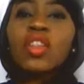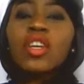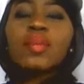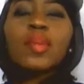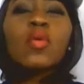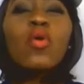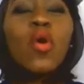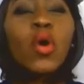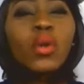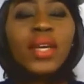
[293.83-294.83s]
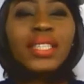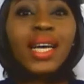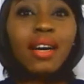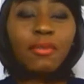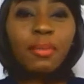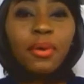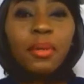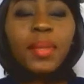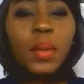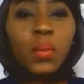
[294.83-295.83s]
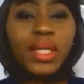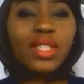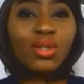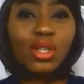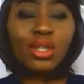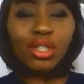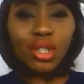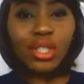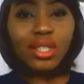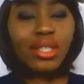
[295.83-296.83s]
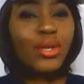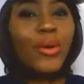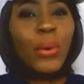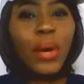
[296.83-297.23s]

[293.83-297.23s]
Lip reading: Those people who always have problem with solutions.